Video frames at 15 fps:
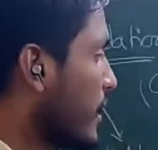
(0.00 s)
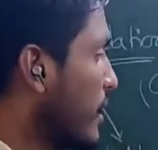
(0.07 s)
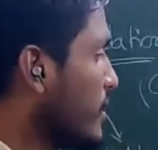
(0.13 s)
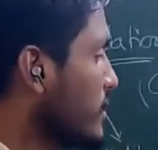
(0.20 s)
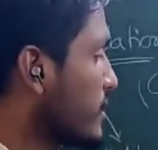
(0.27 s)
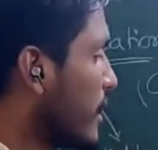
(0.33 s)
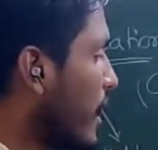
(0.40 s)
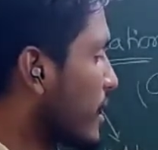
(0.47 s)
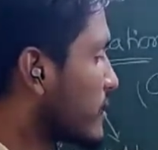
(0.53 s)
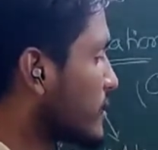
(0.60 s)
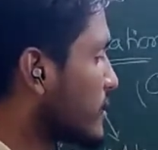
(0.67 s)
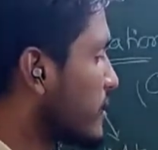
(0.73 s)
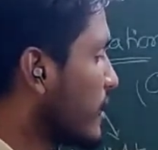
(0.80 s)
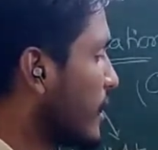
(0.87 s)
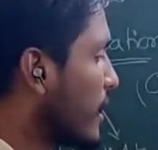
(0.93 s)
Hence, acts
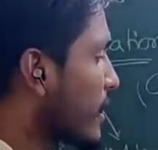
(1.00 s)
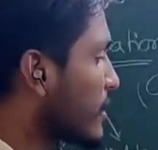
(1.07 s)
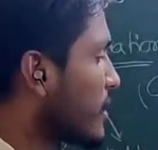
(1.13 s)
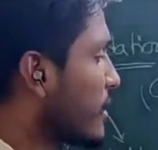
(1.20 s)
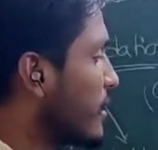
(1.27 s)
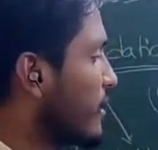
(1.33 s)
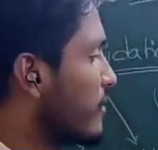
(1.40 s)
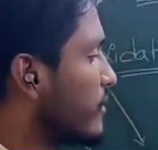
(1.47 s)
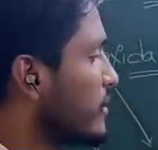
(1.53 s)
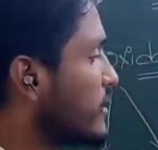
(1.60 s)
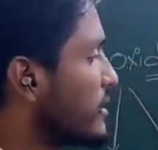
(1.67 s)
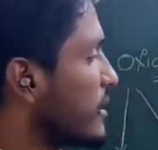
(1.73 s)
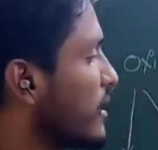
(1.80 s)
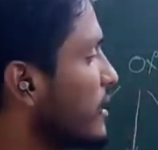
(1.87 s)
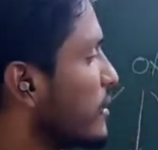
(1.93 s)
as an electron
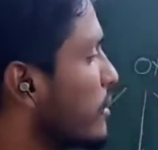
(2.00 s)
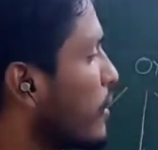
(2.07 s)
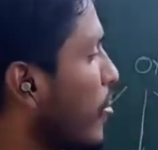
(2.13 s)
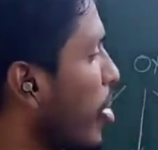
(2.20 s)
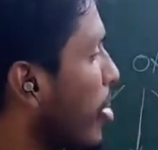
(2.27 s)
deficient.